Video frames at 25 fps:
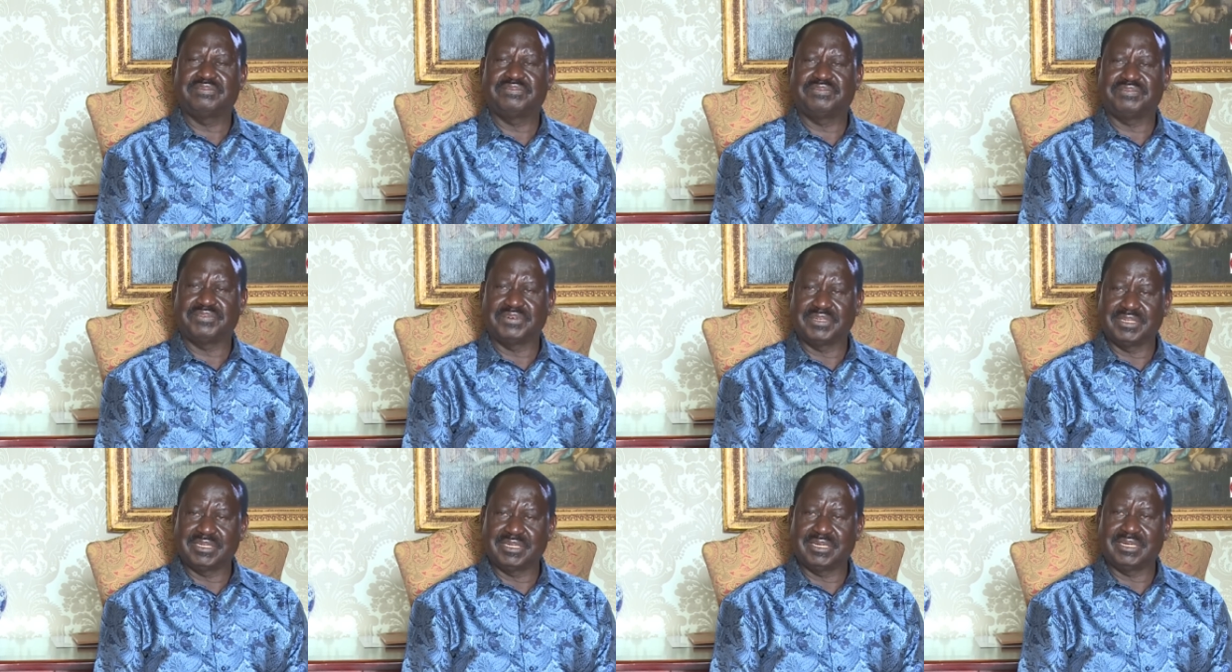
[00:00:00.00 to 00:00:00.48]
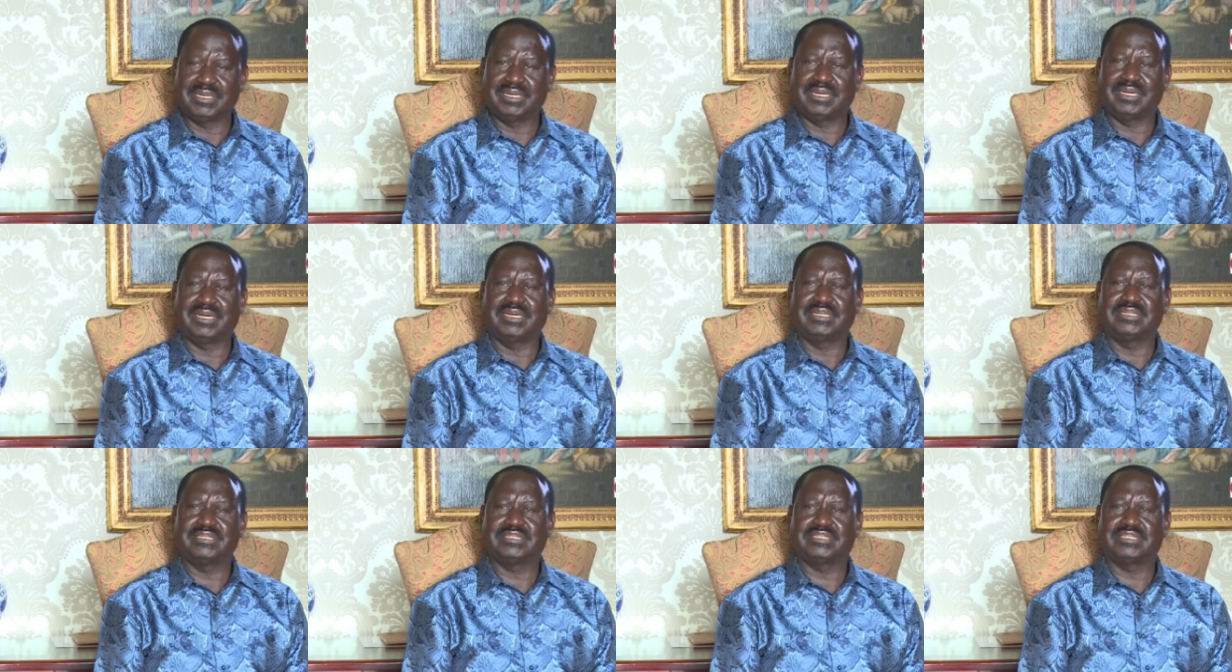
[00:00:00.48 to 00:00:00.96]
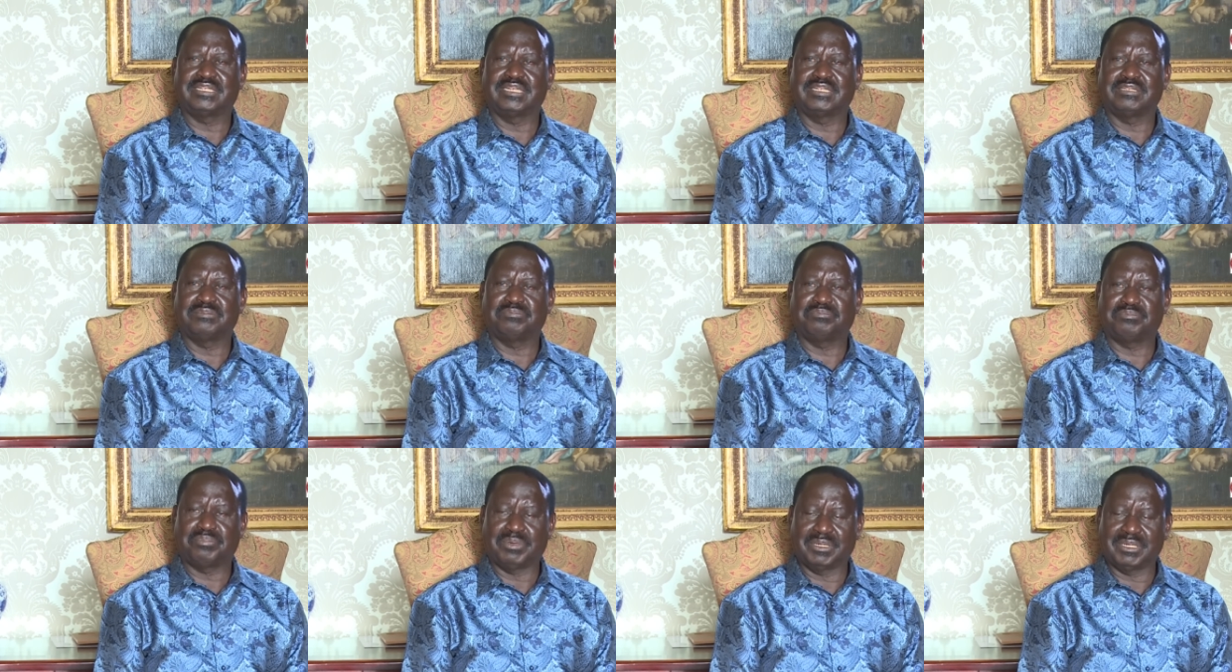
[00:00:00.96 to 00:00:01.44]
fair, and
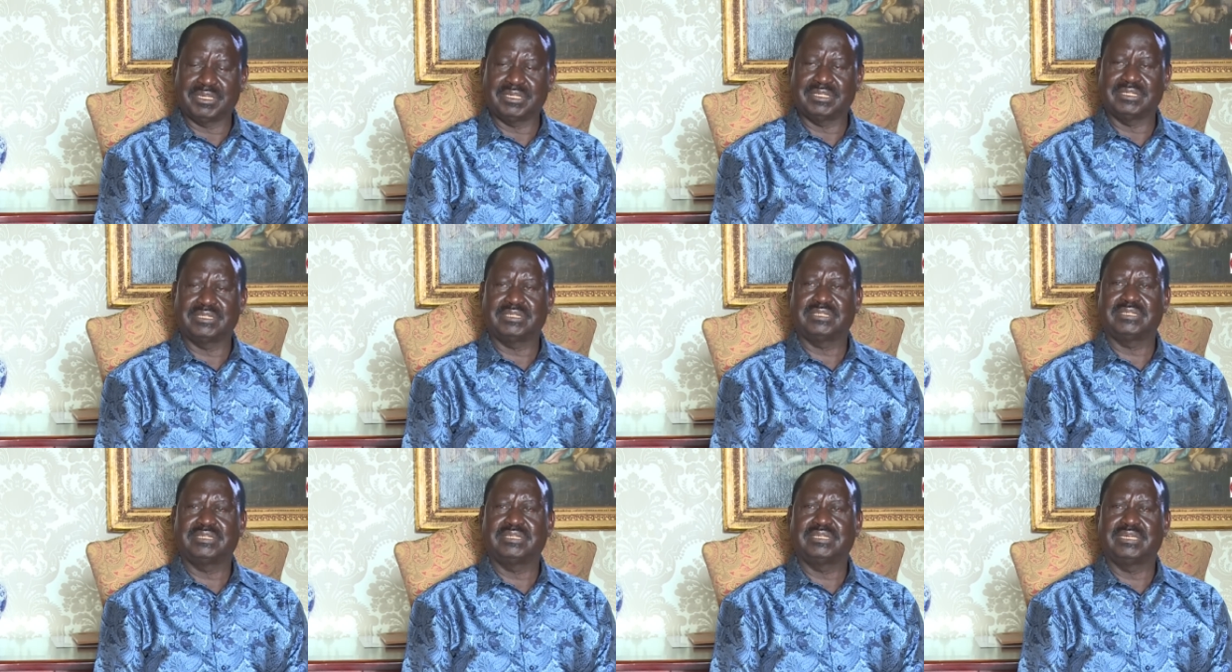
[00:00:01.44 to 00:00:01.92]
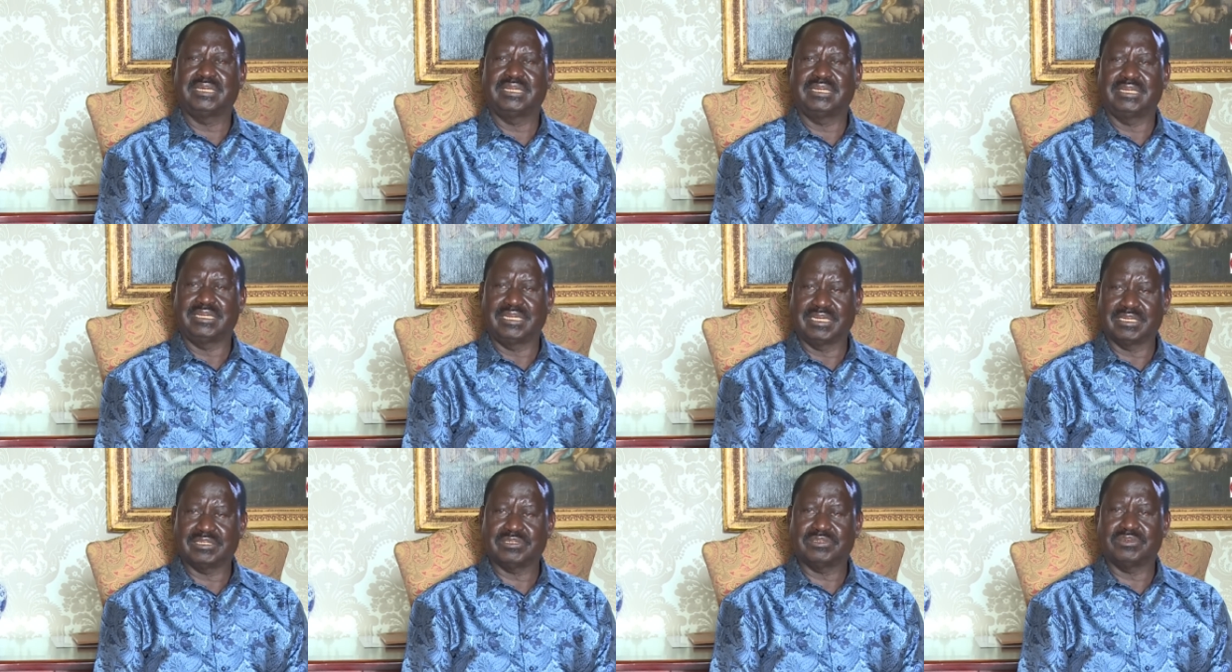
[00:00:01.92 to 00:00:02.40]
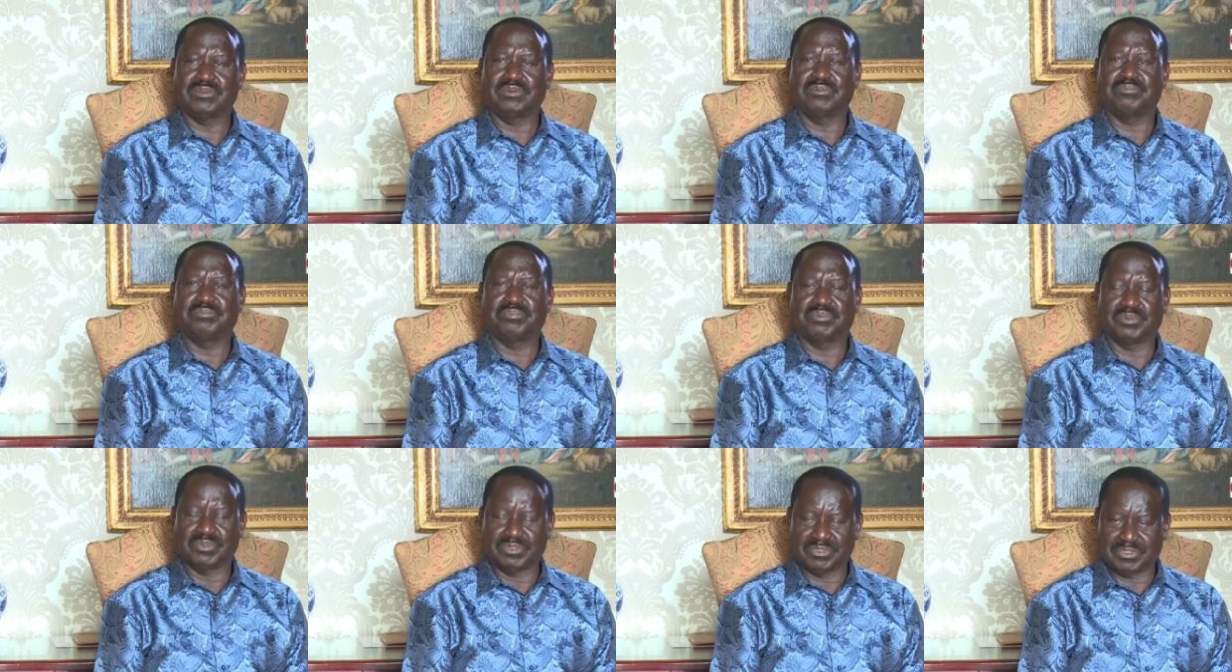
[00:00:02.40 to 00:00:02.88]
transparent electoral
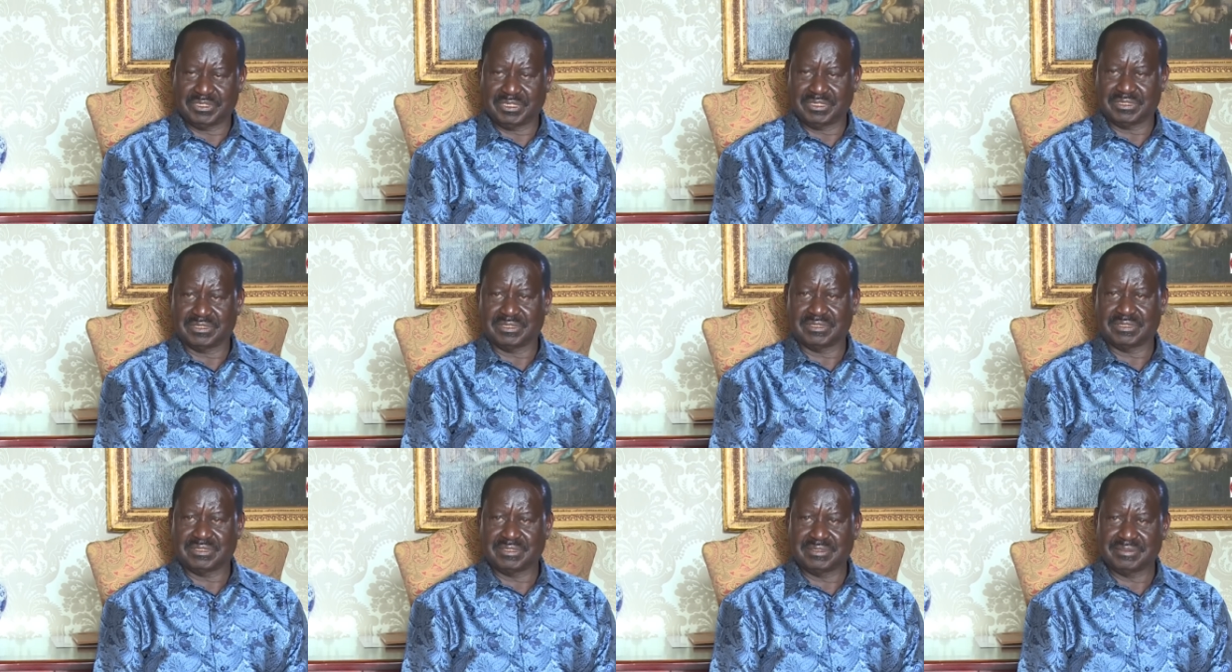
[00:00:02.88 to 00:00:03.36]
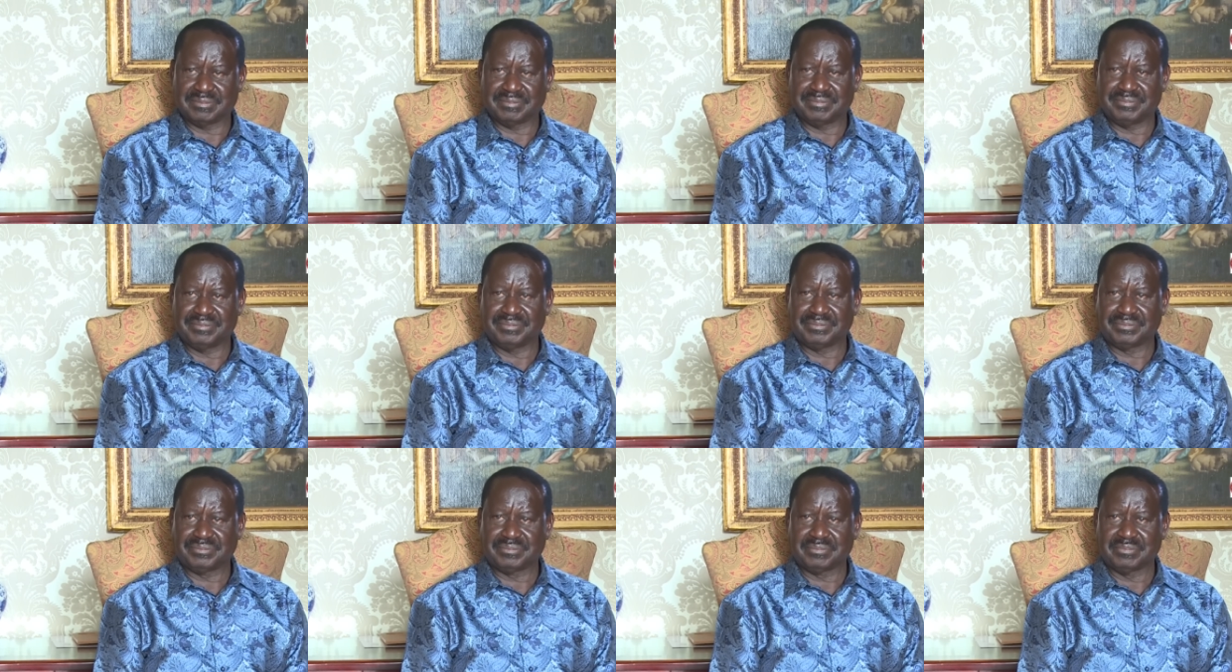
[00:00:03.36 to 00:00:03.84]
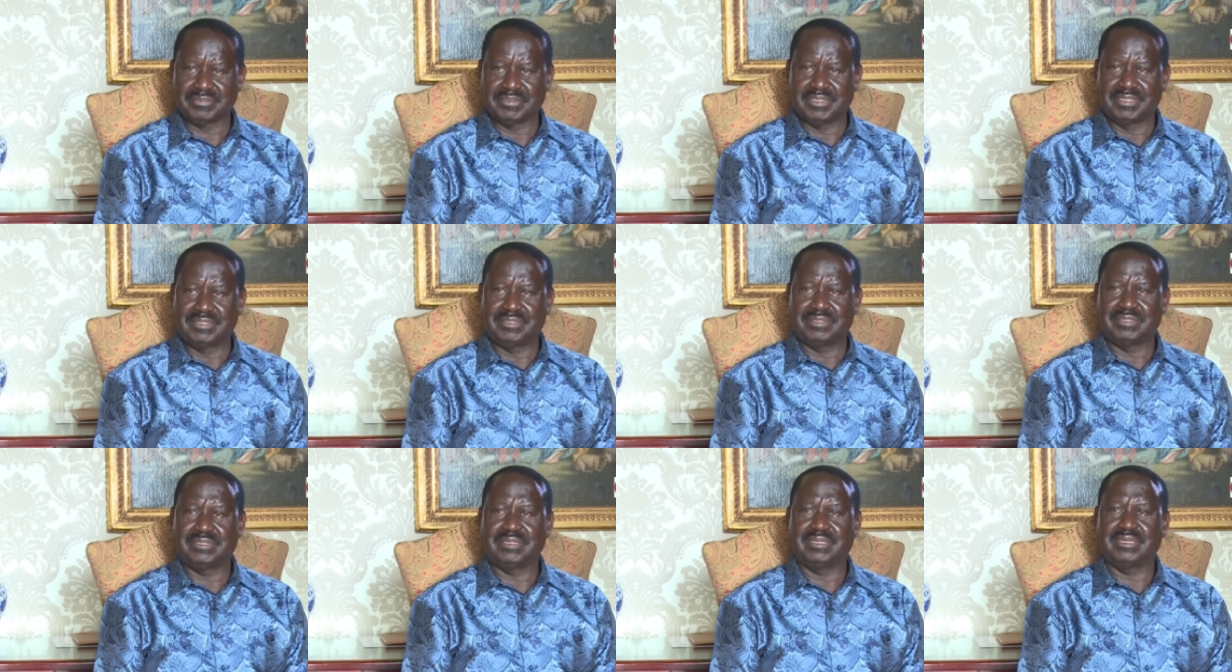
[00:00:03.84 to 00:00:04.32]
process,
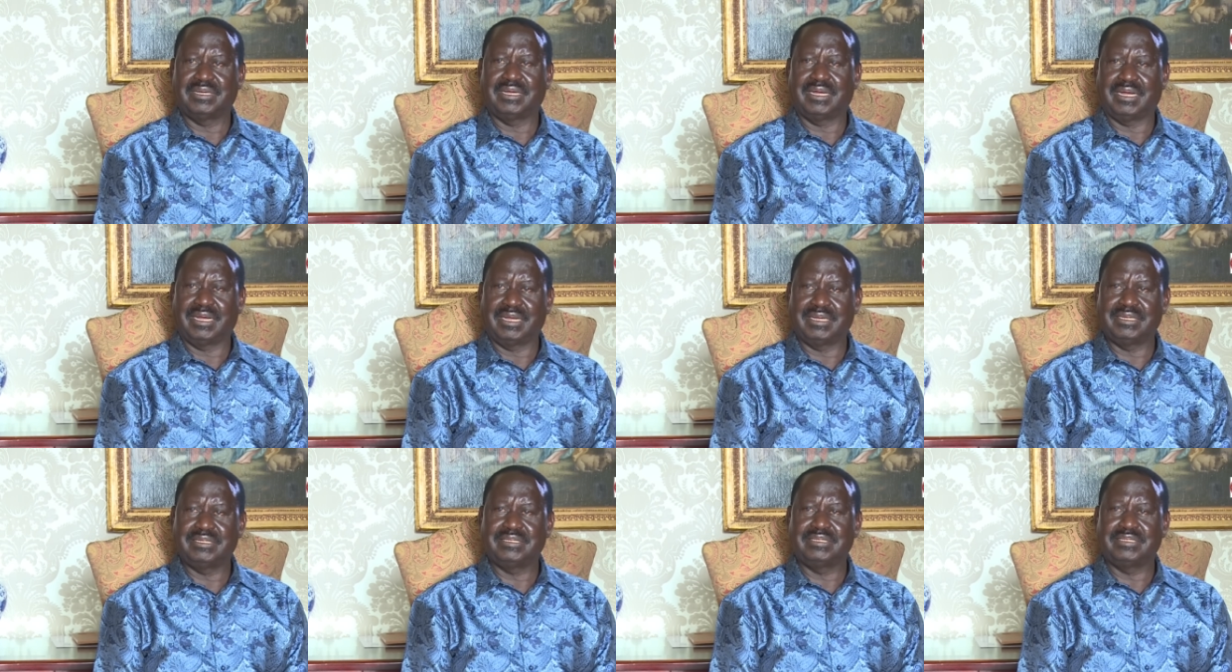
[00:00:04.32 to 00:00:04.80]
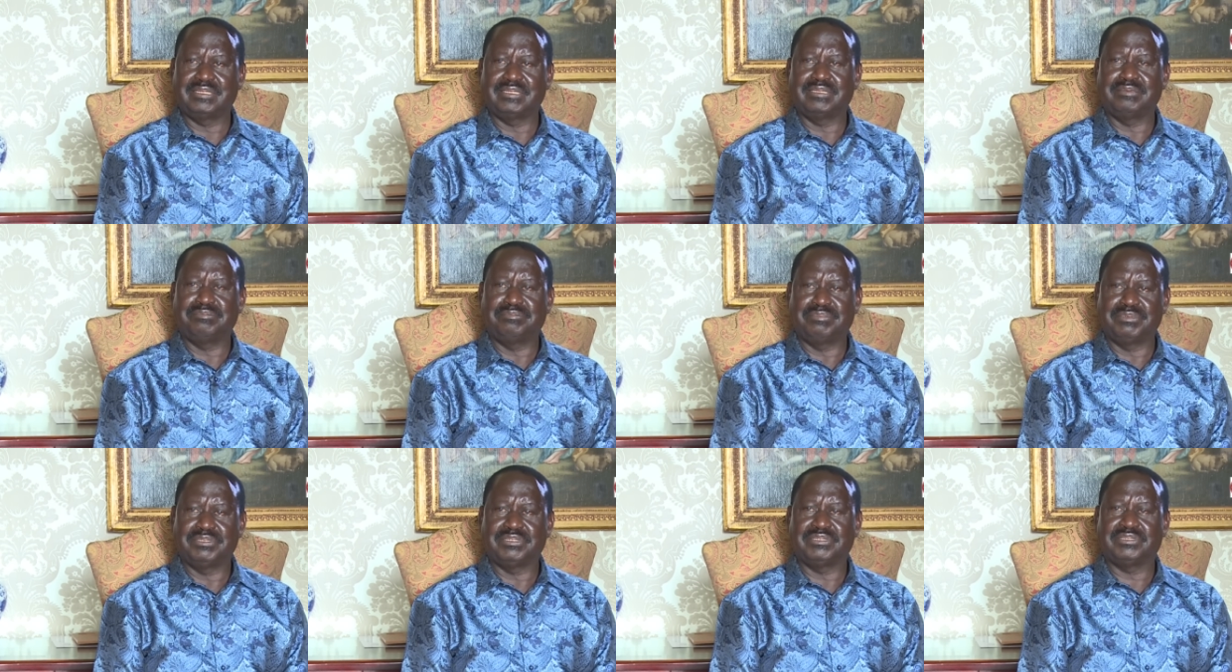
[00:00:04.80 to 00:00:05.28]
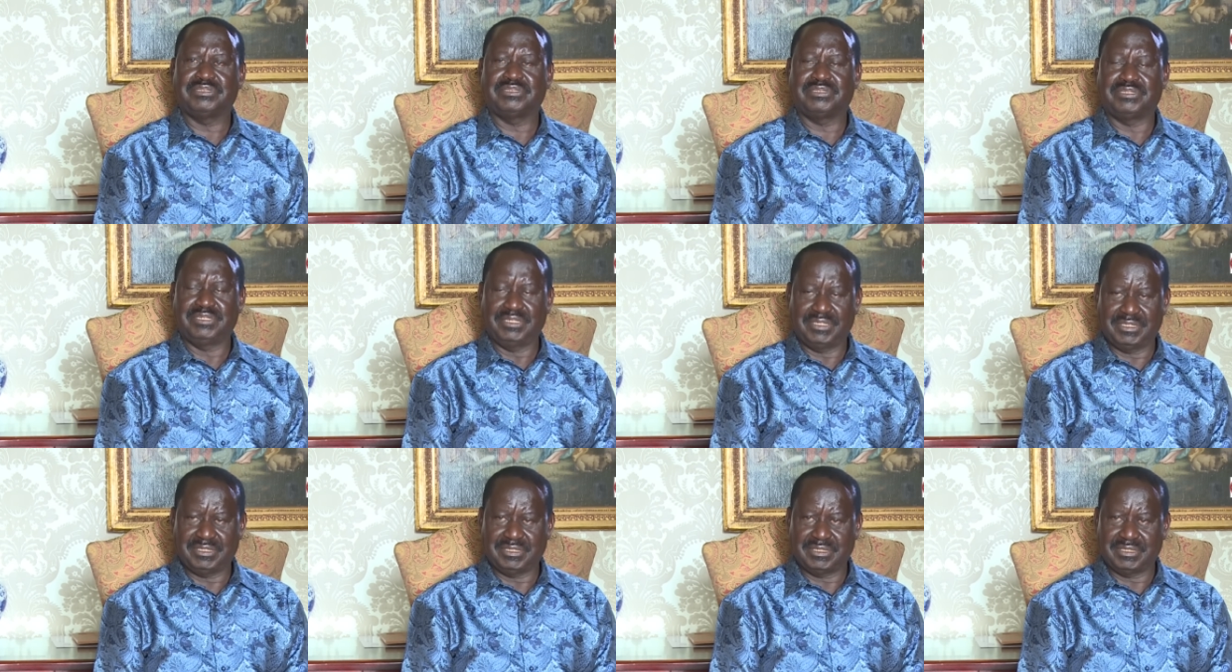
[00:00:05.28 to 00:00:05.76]
the
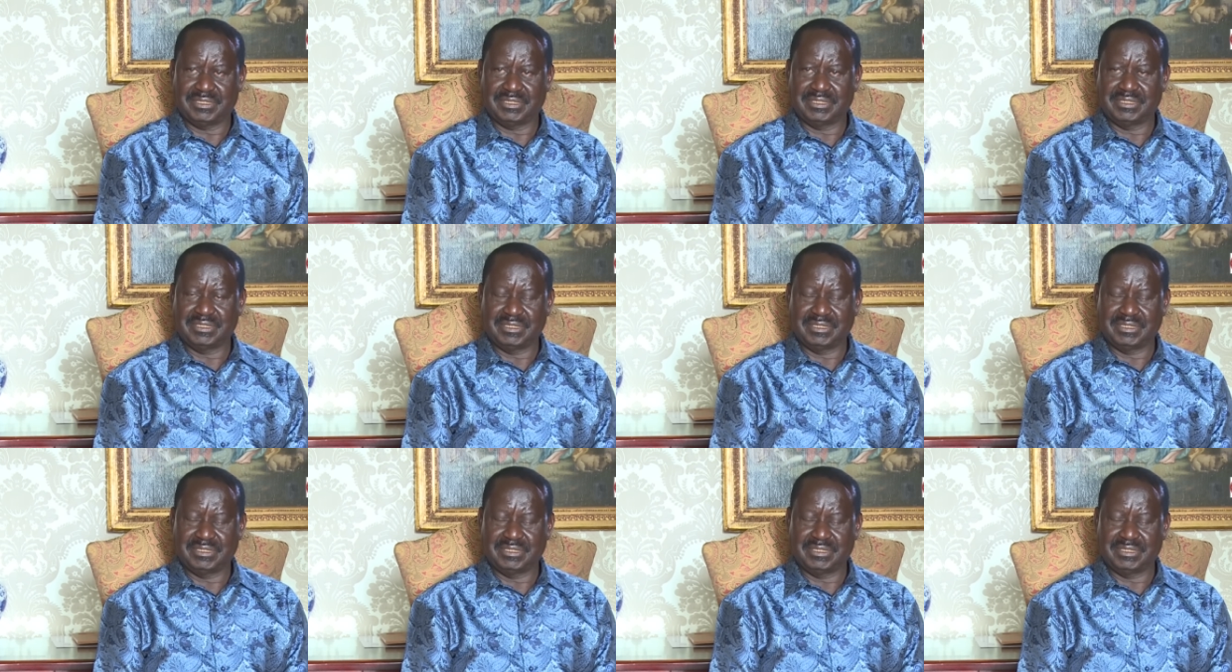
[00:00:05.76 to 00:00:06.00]
IEBC